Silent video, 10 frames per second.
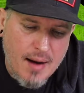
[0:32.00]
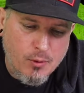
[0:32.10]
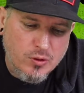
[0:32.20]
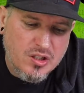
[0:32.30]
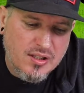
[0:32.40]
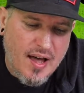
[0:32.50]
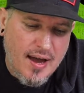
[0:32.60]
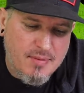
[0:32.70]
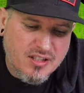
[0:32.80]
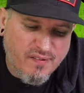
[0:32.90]
Emerald
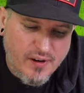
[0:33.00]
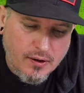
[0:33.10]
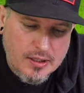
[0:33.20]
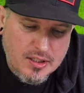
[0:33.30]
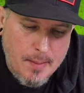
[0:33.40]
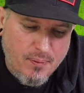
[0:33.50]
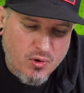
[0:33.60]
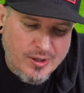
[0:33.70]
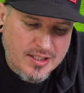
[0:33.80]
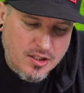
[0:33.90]
Slime is a fairly simple
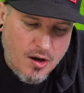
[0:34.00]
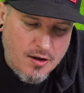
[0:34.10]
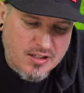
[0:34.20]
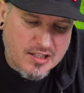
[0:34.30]
green sauce